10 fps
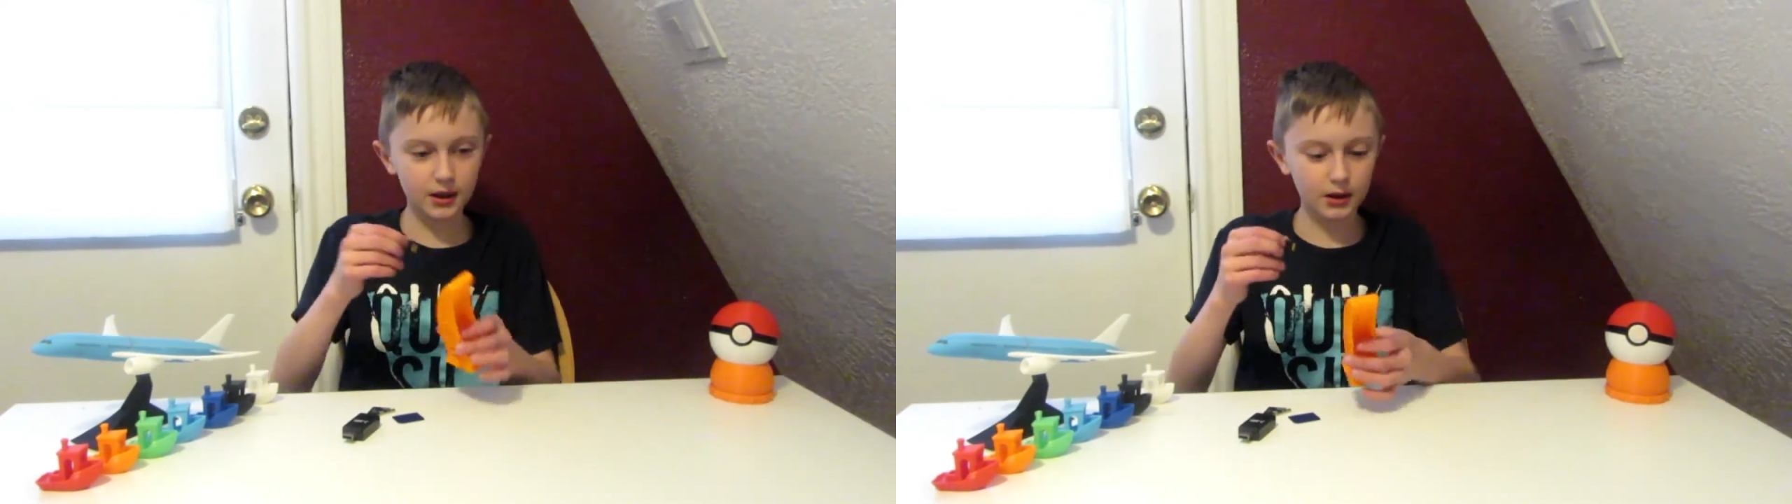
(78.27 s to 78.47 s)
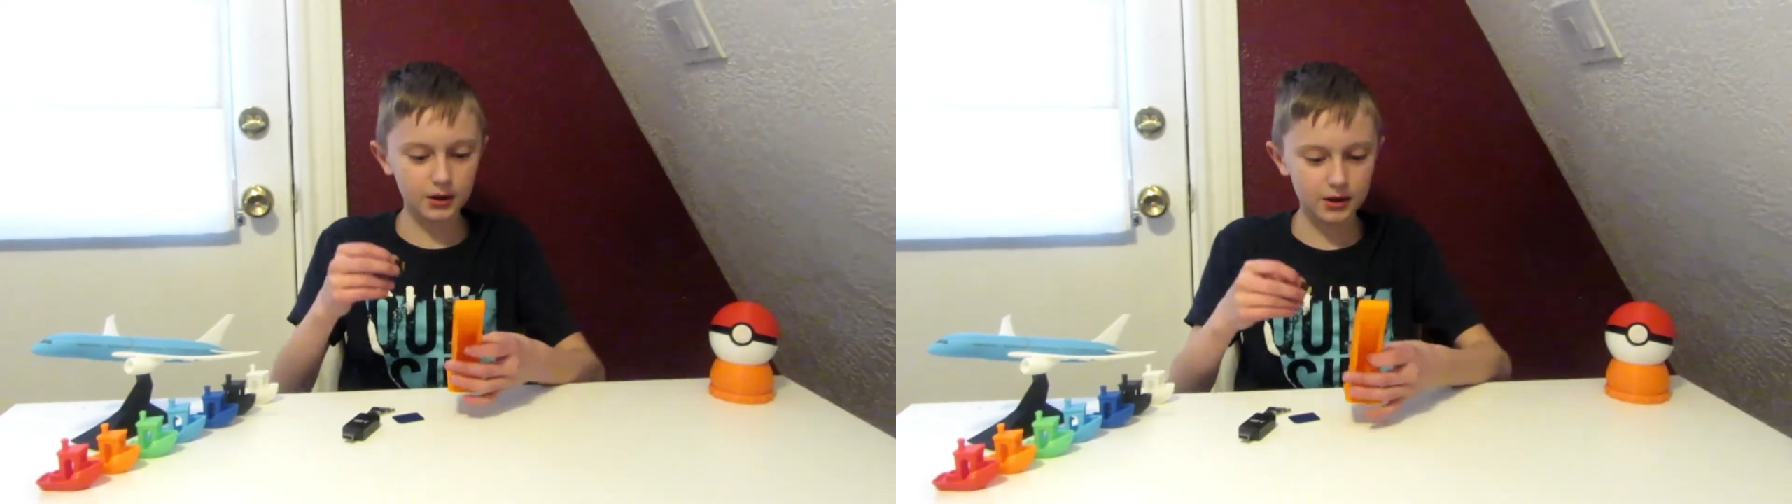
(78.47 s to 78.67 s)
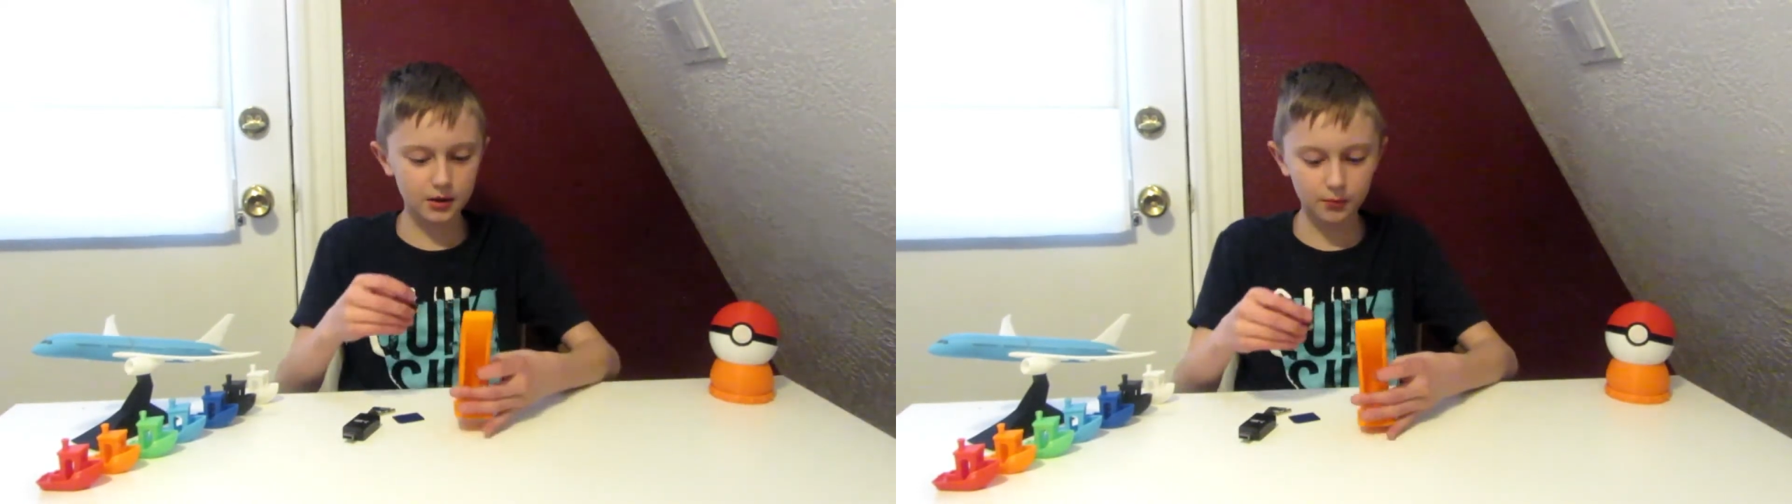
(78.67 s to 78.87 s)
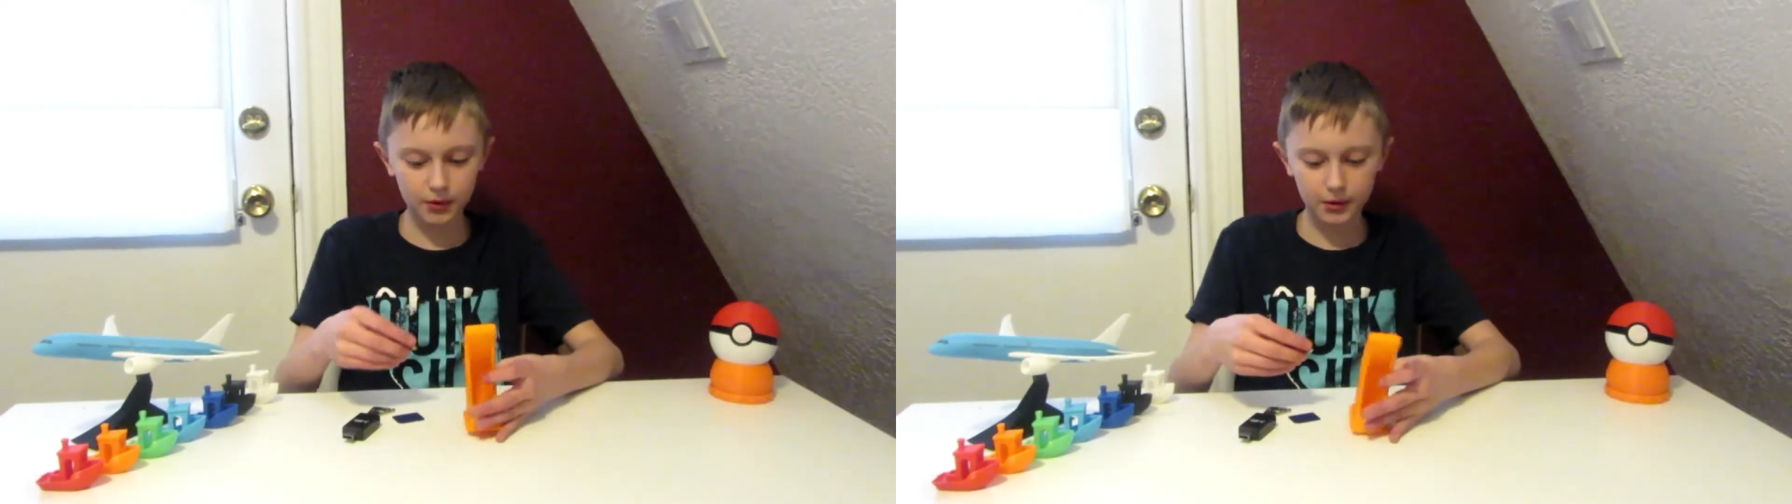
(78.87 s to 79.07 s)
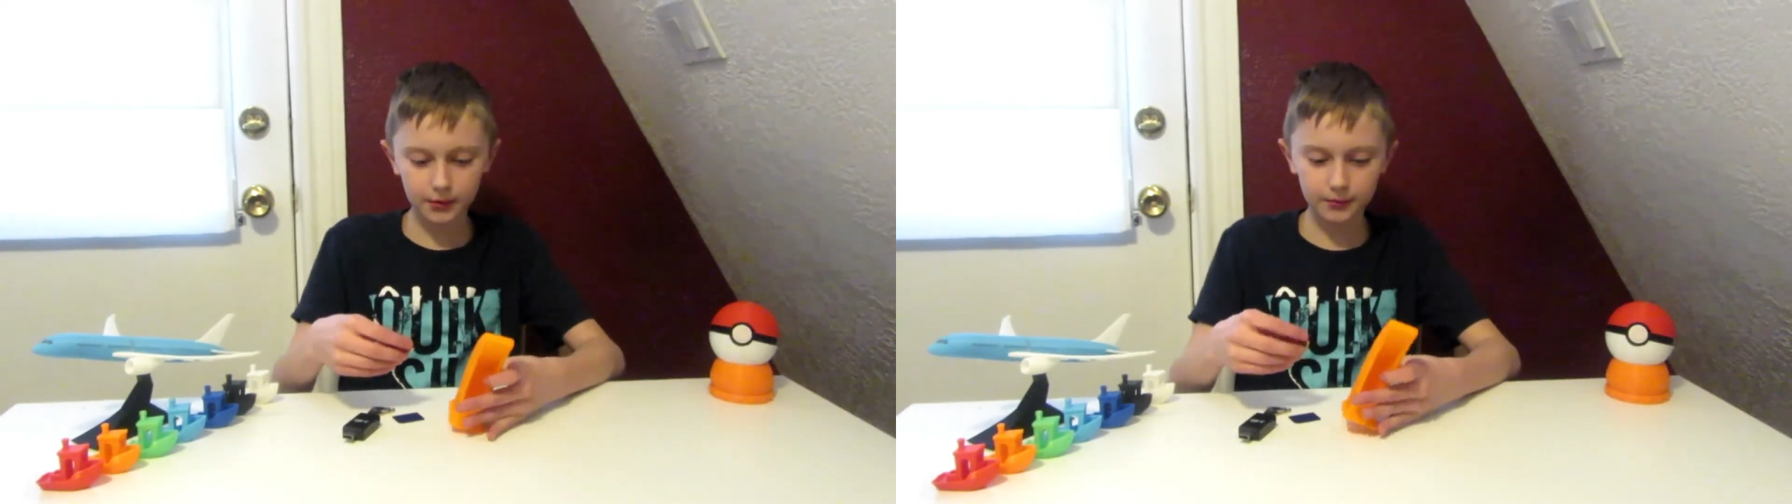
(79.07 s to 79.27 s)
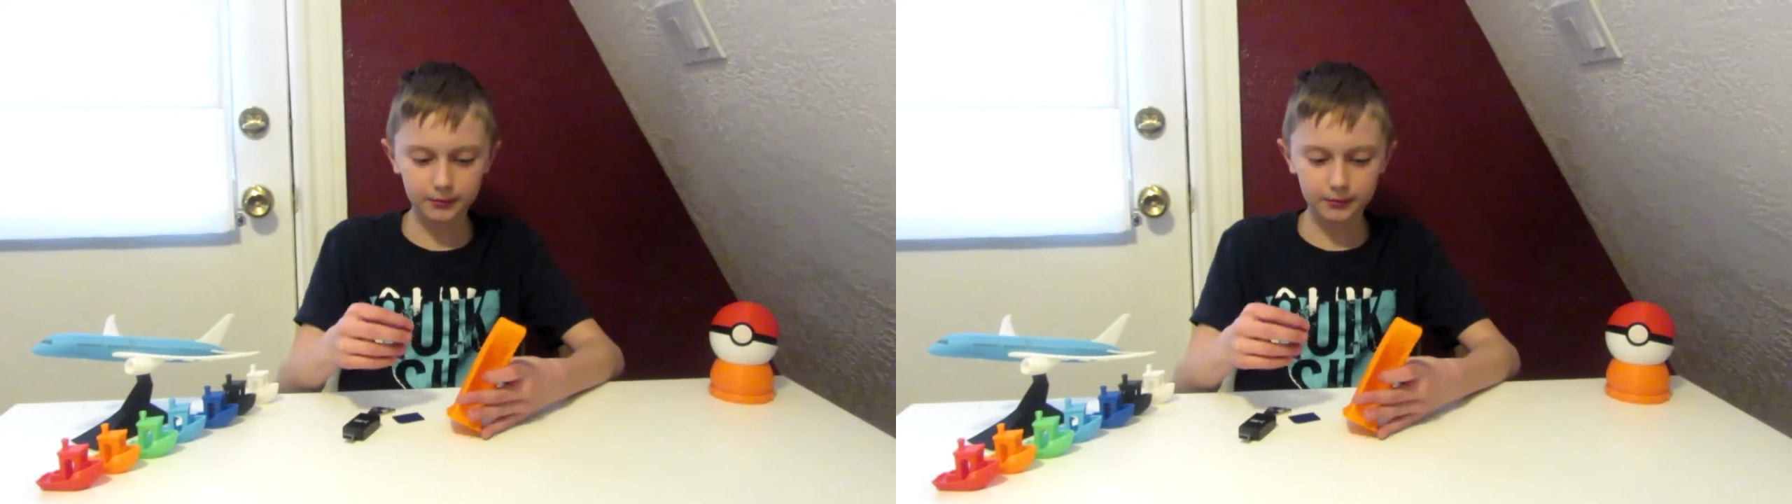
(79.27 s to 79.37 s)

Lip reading: cards somewhere.